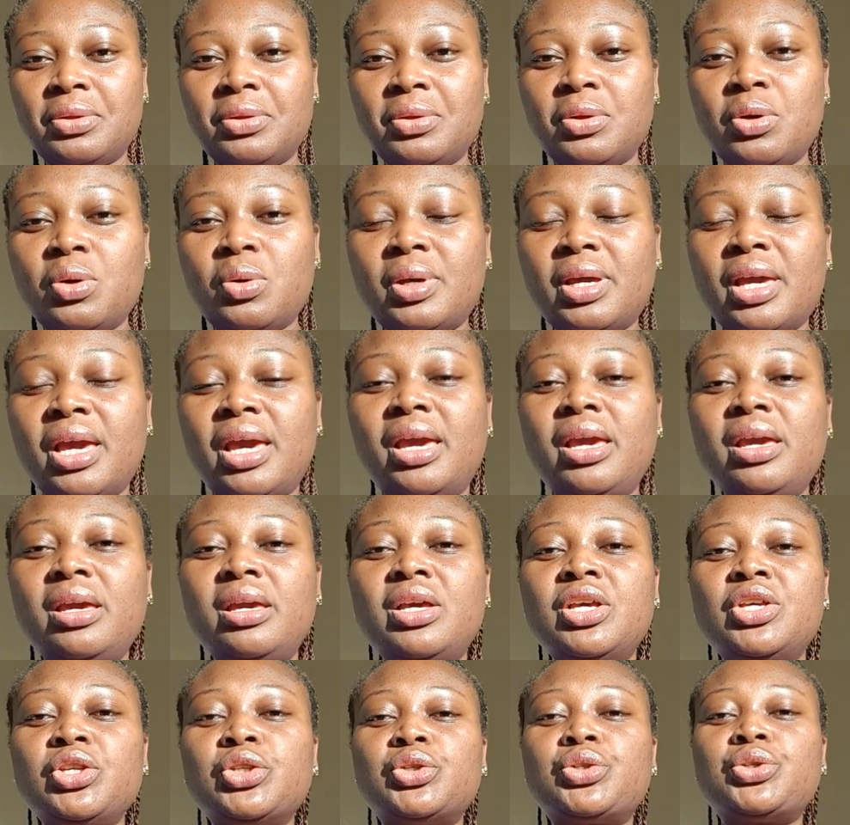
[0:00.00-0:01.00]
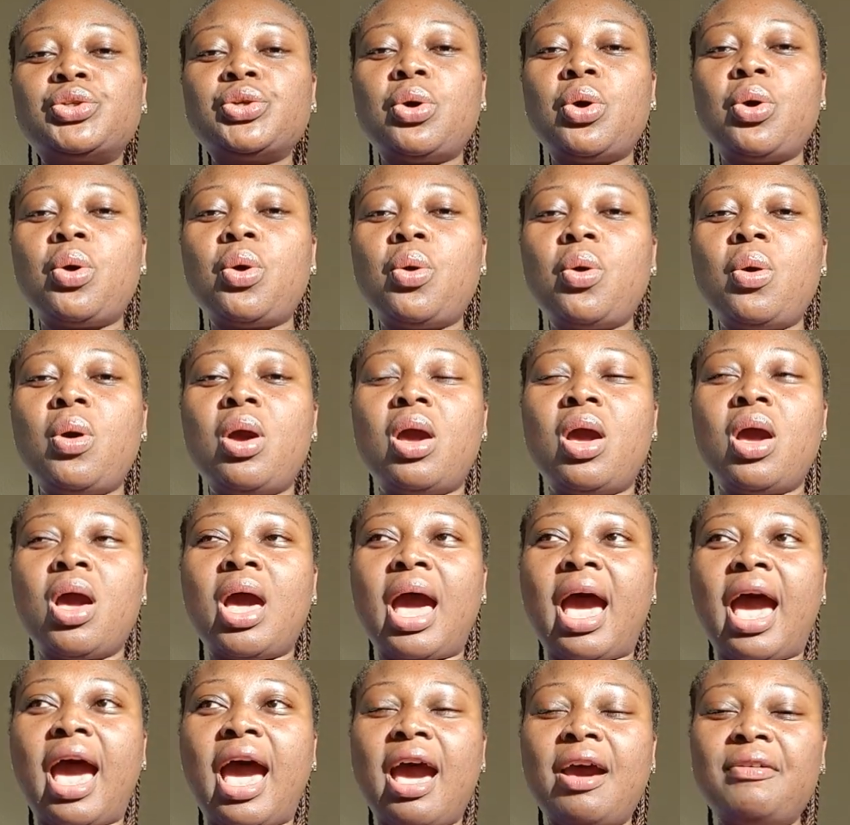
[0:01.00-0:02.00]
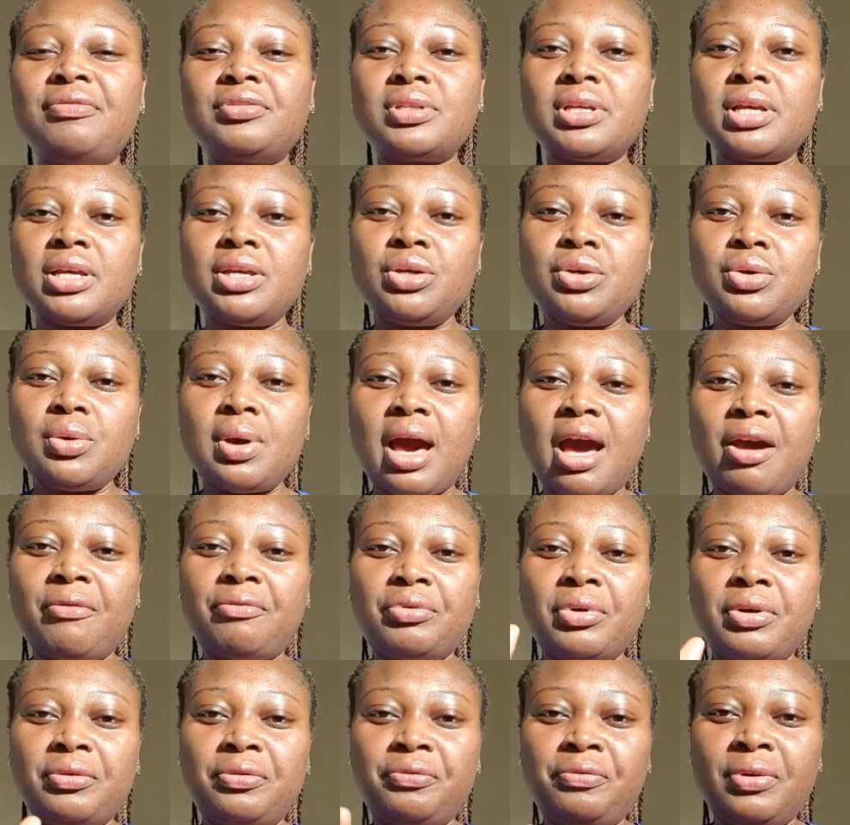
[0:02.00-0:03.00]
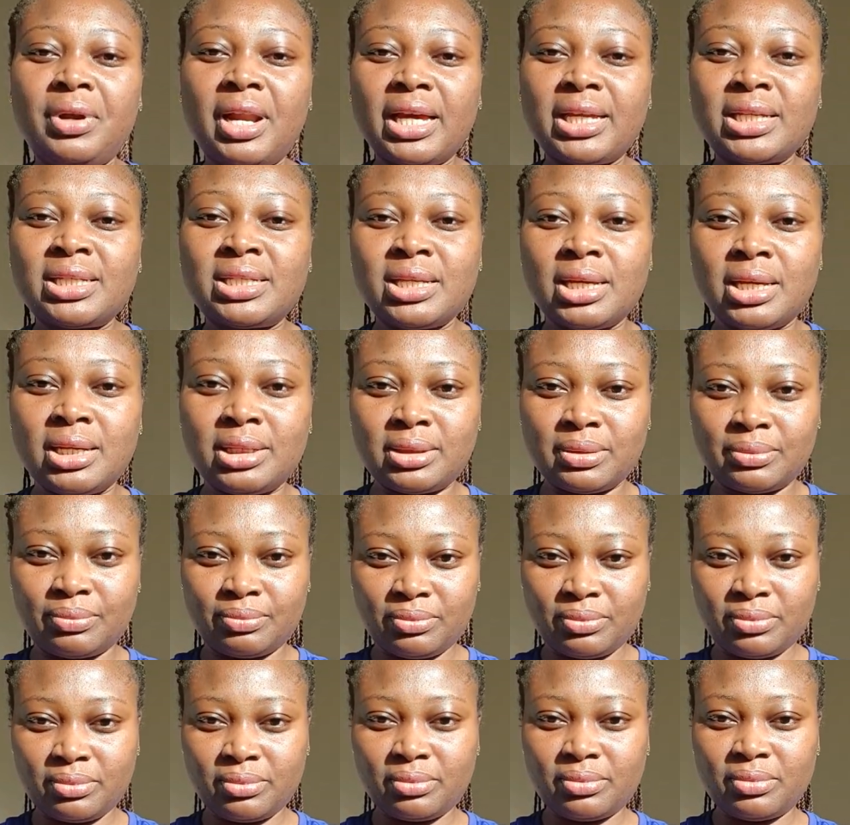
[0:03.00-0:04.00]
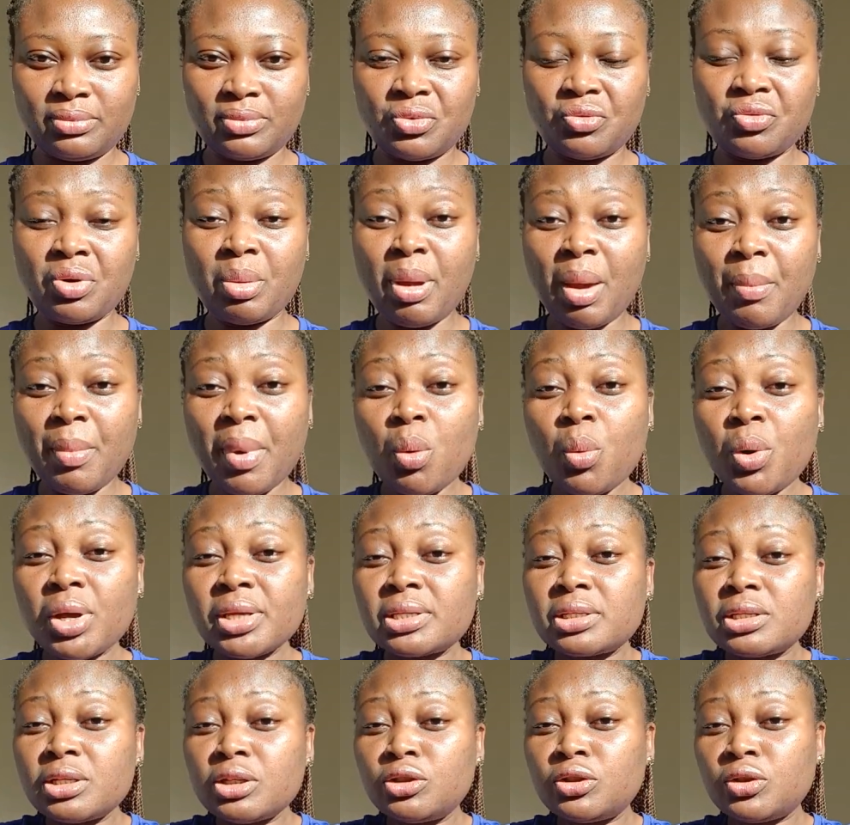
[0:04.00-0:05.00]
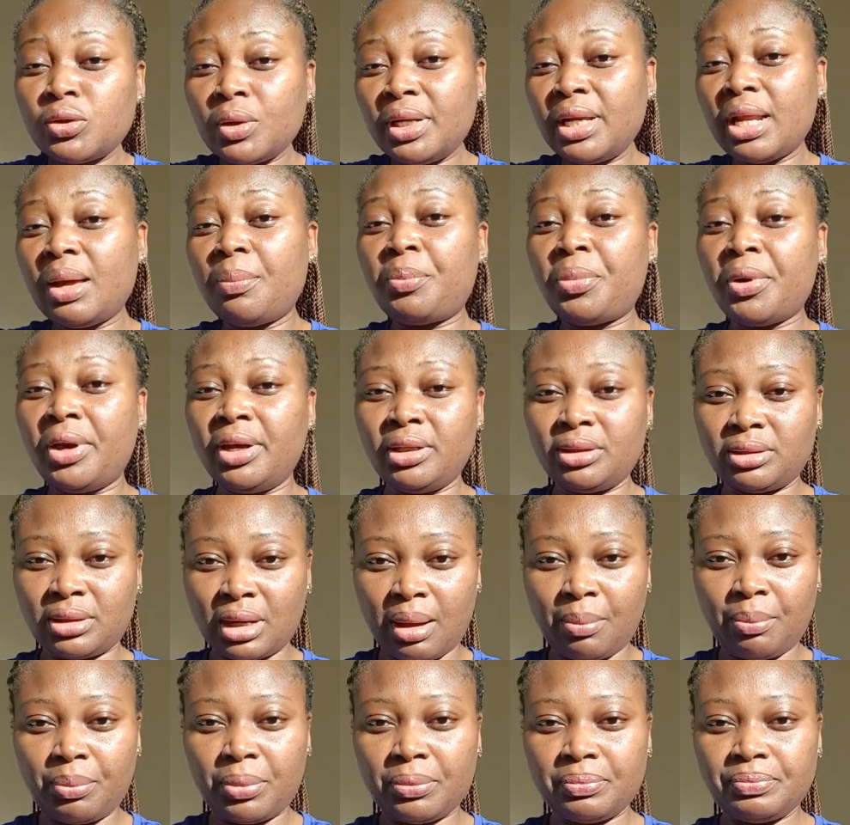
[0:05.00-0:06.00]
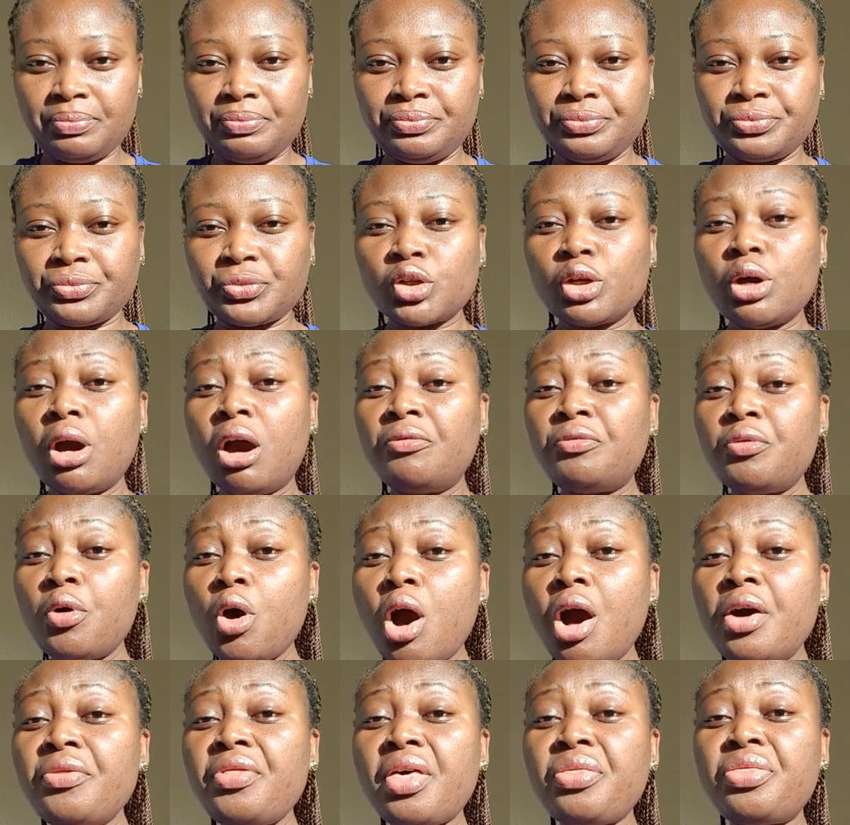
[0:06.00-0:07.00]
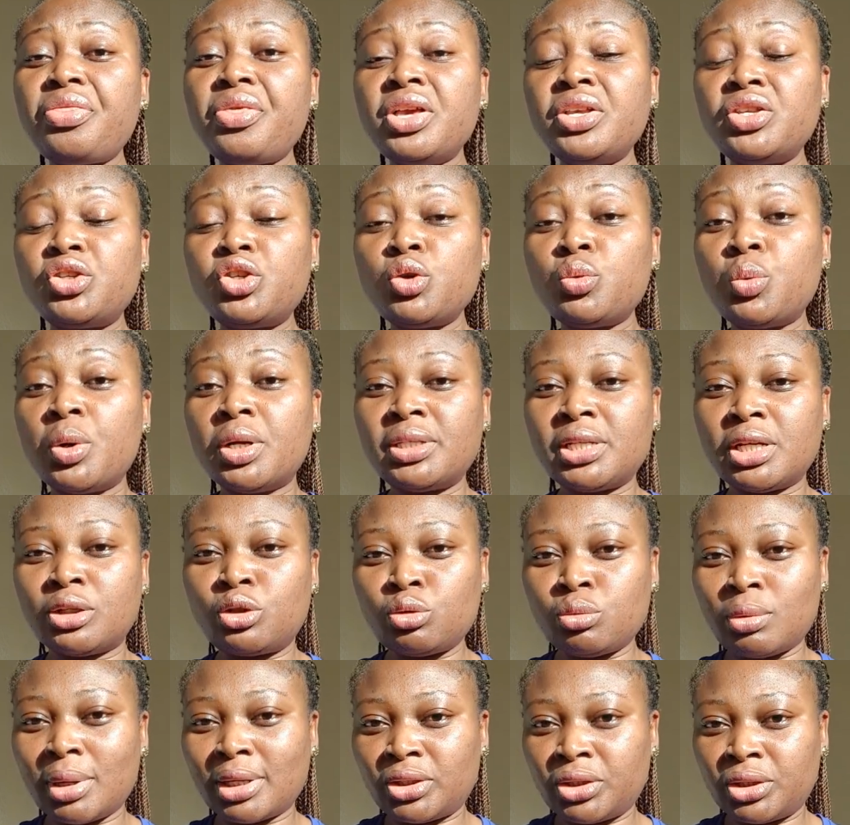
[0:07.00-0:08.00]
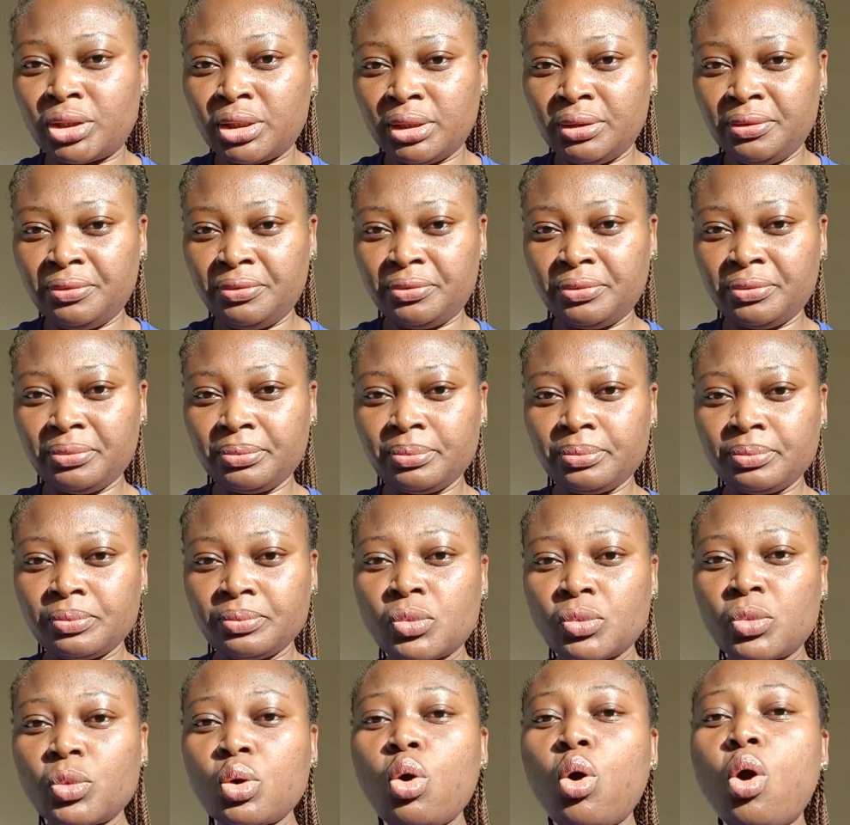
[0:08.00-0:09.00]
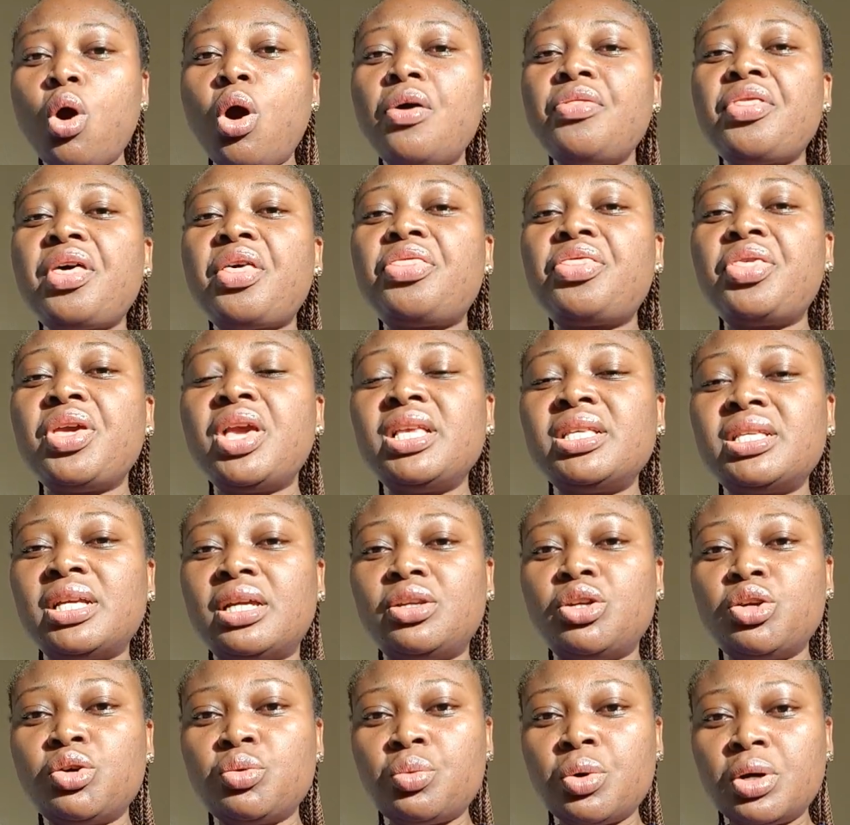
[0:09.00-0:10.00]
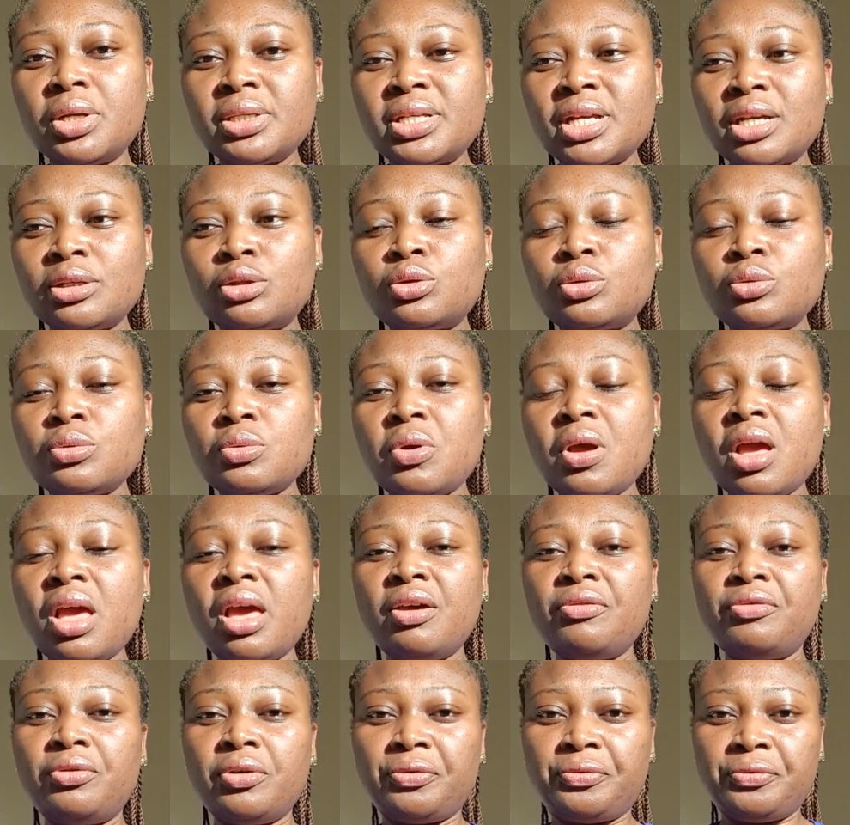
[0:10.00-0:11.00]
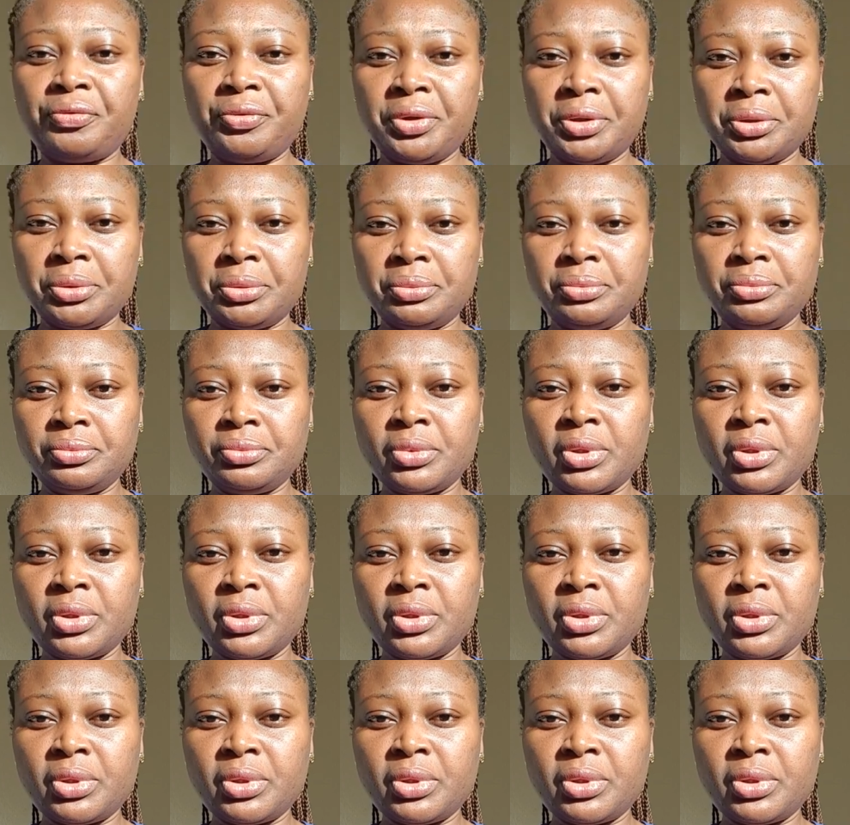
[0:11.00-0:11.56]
Okay, so after you have reflected, remember, we're still doing a brain dump of all the things you wanted to achieve, all the things that you wanted to fulfill.